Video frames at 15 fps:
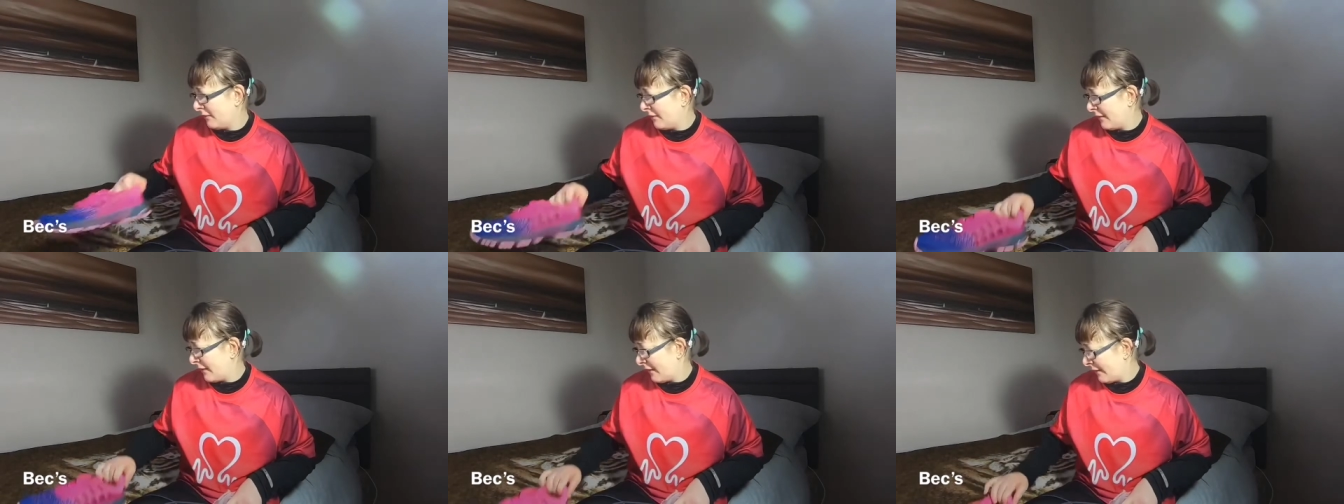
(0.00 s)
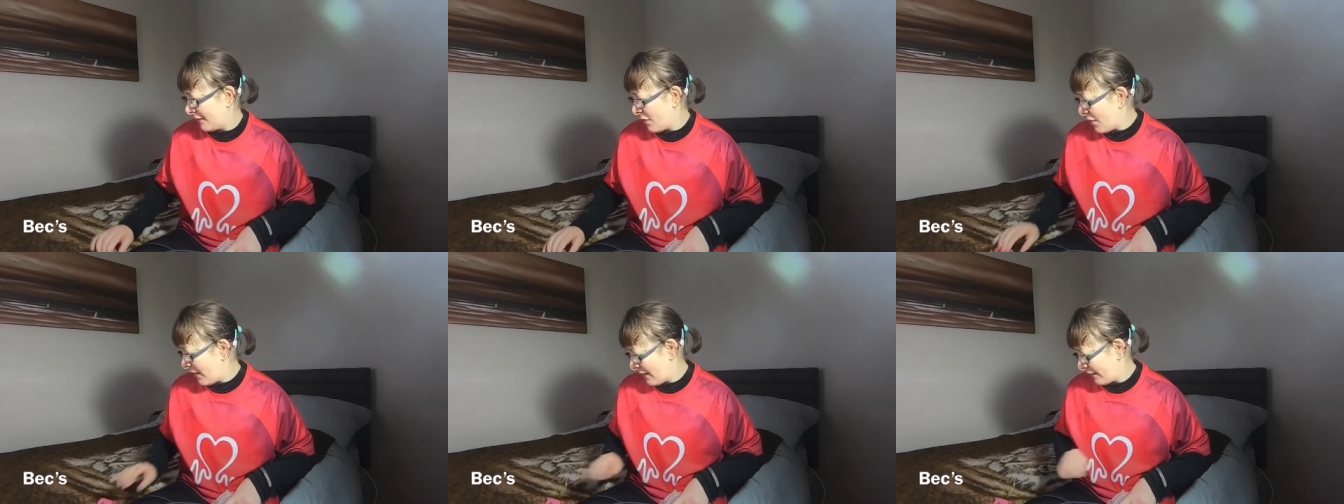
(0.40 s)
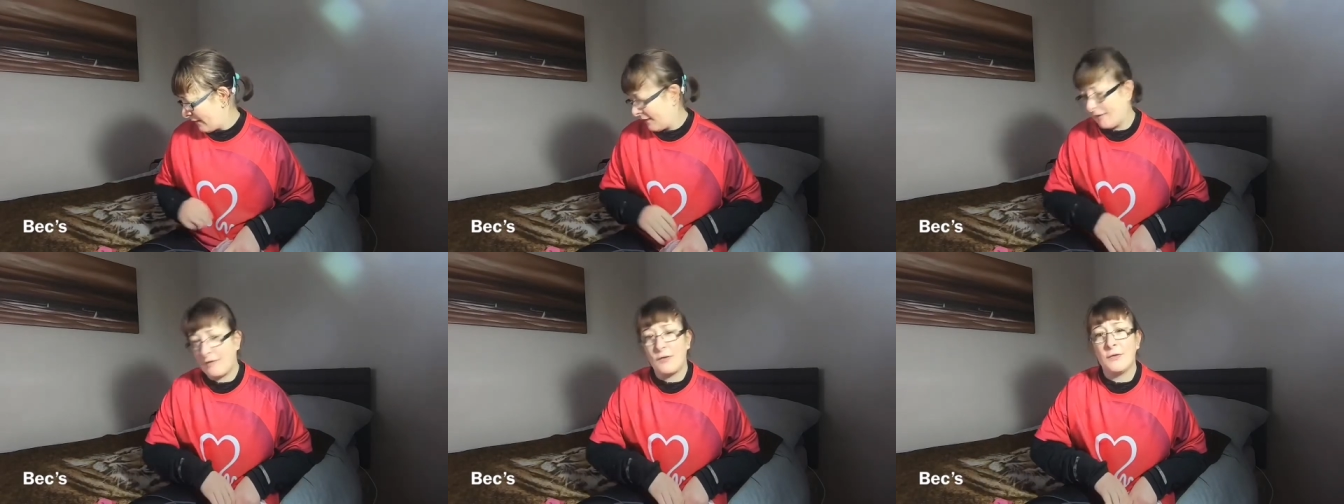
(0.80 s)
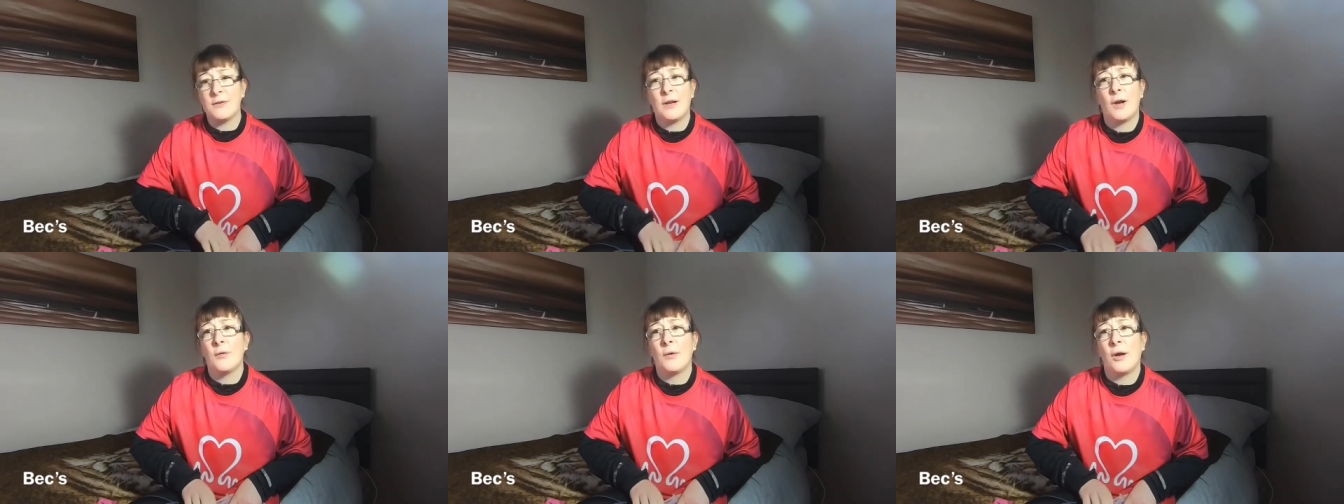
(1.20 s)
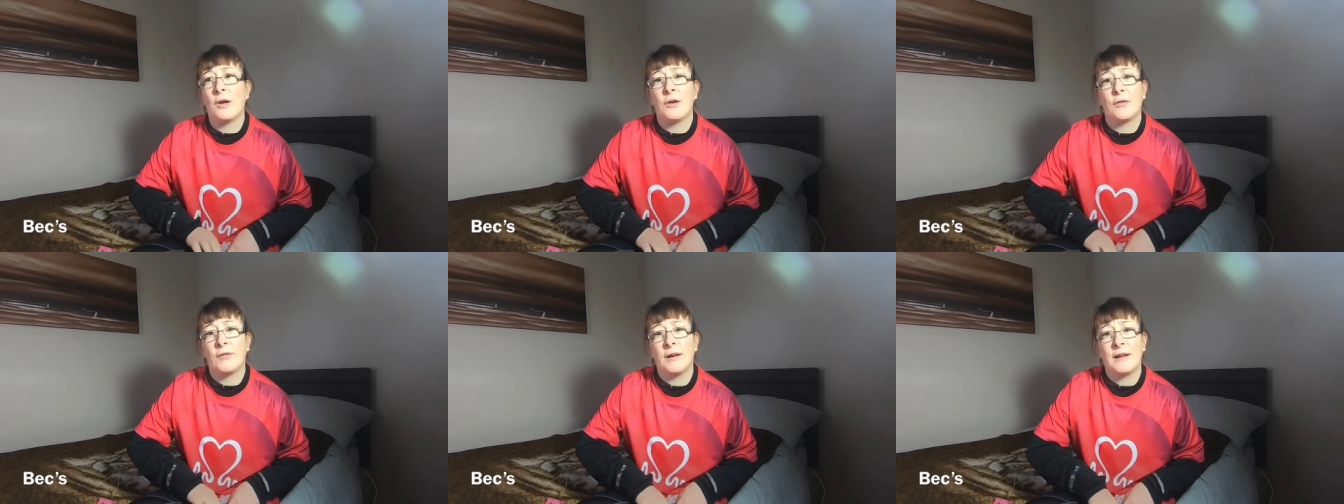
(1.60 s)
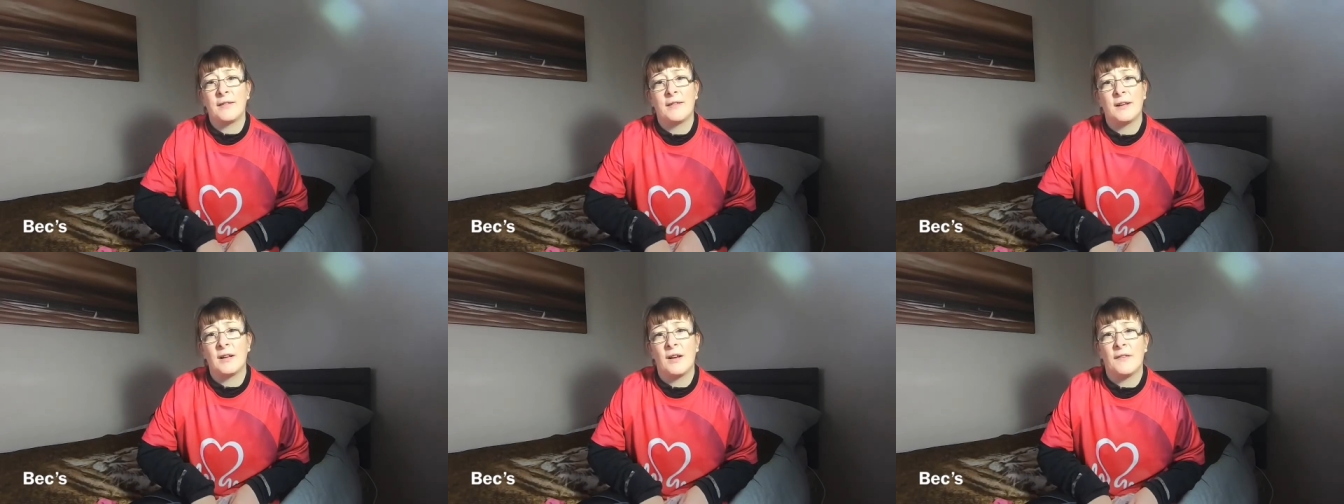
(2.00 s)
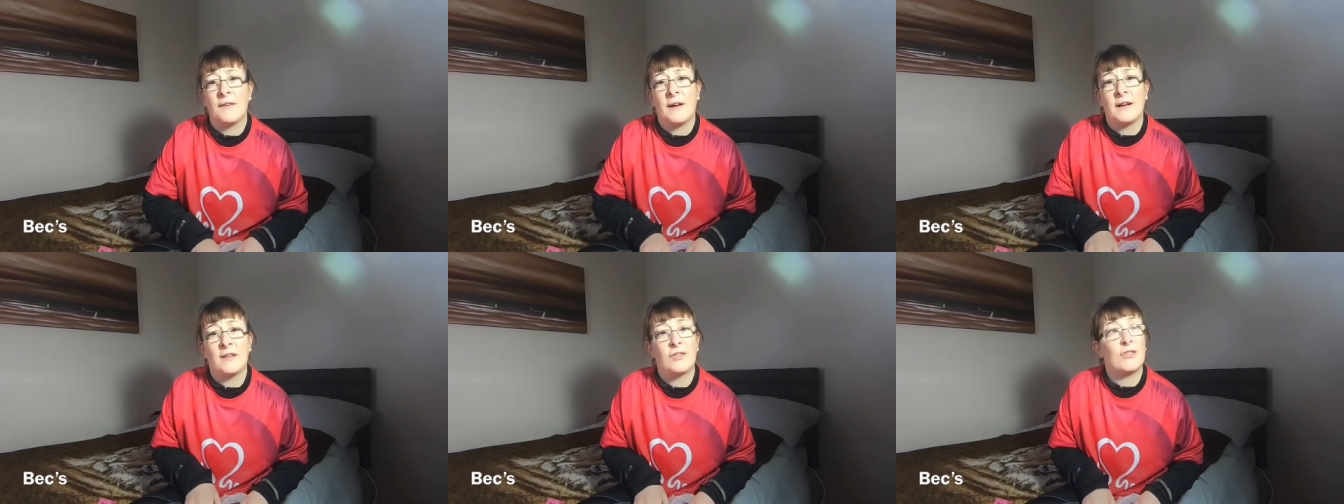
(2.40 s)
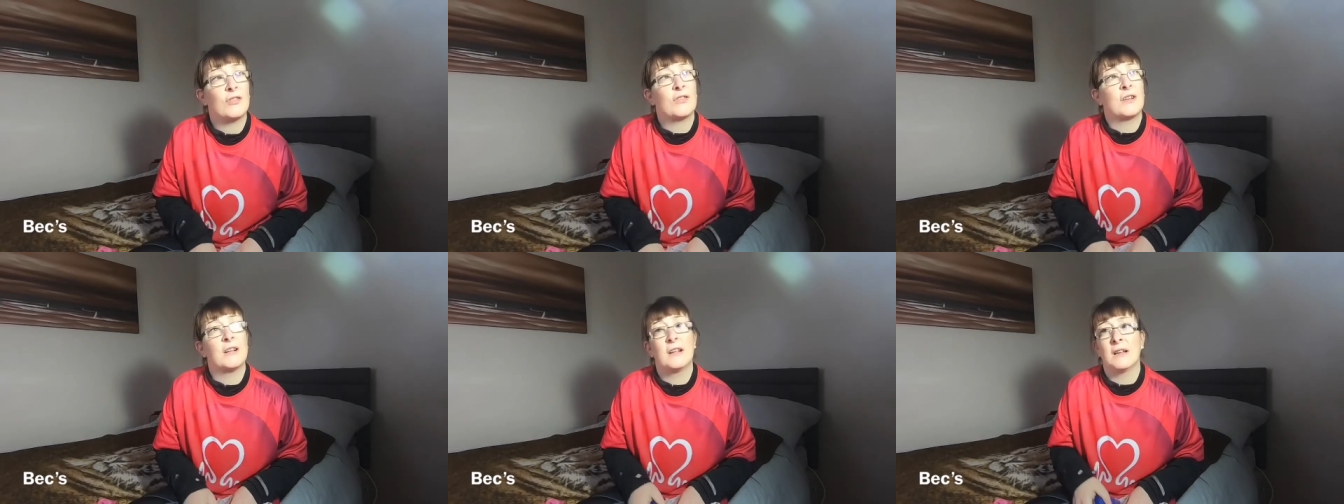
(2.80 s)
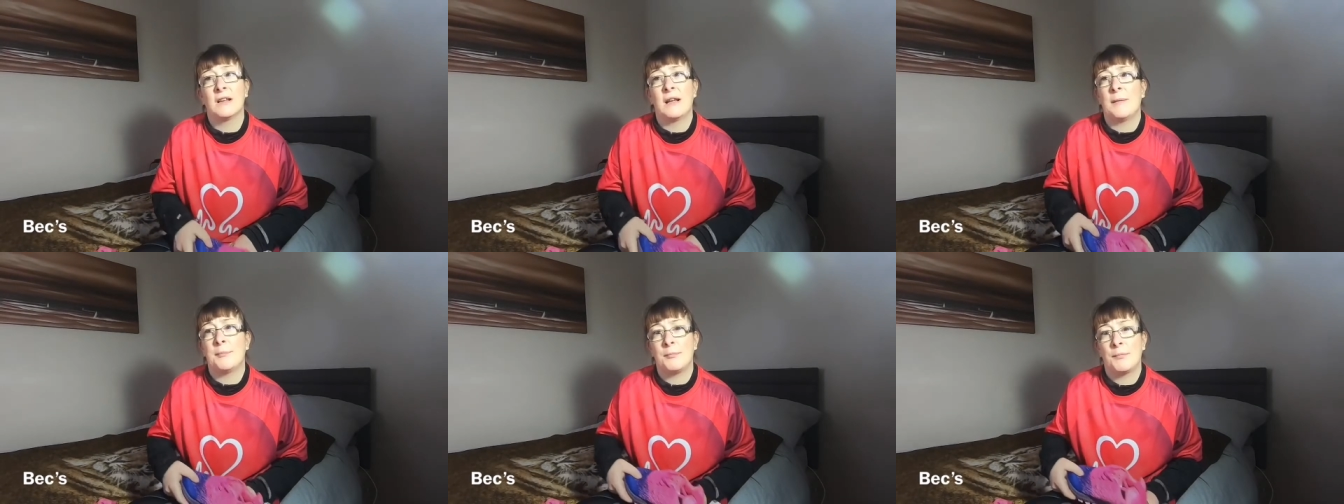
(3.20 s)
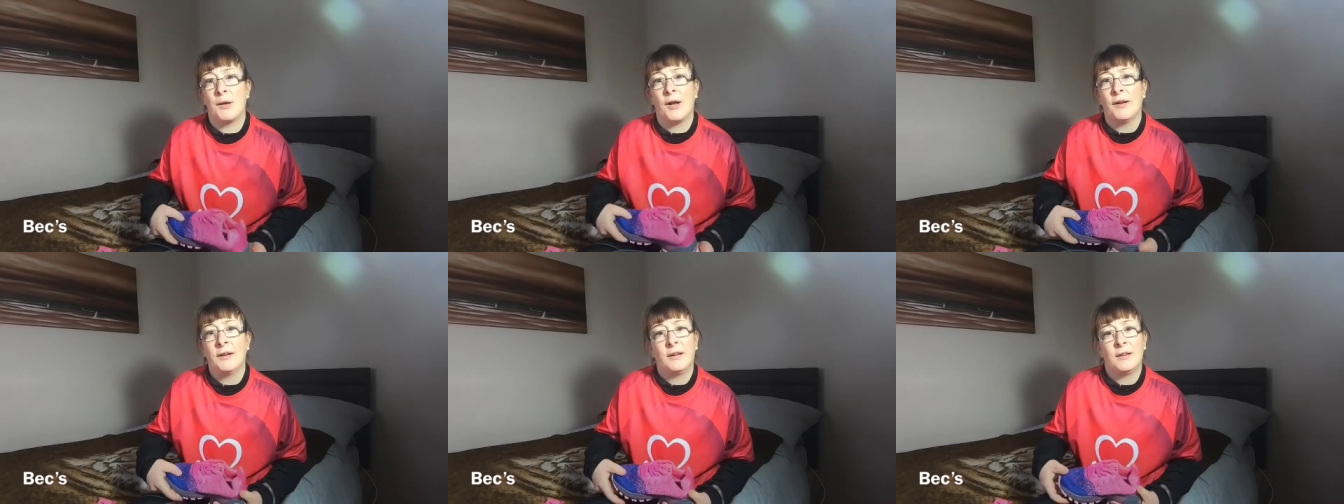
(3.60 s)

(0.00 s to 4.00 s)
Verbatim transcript: It's not a studio light or anything like that. It's just a little lamp light,